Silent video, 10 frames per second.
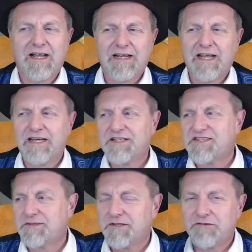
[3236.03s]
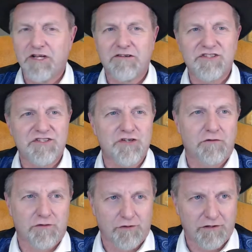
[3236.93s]
Again, it's something we always just
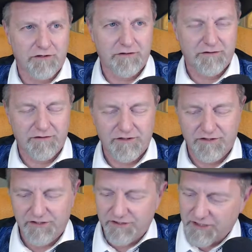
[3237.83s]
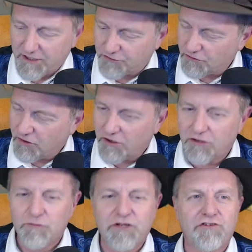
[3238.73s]
overlook. You know, the Doctor
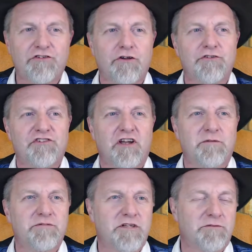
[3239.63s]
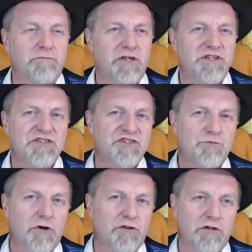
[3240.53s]
always shows up in
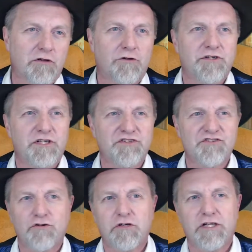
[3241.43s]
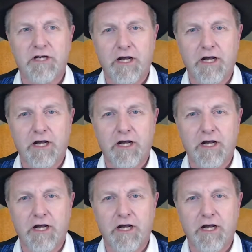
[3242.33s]
places where the clothing is totally